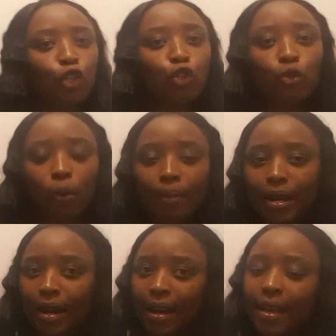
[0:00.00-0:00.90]

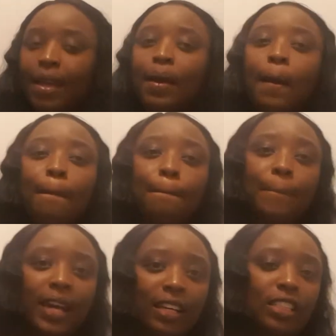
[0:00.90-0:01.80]
Domera
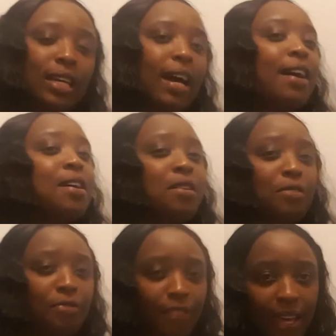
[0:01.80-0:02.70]
besha
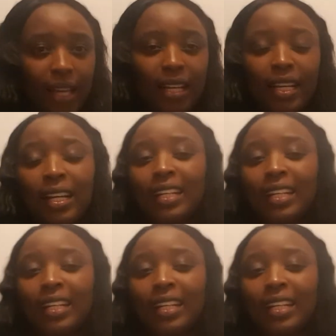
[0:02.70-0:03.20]
fegi.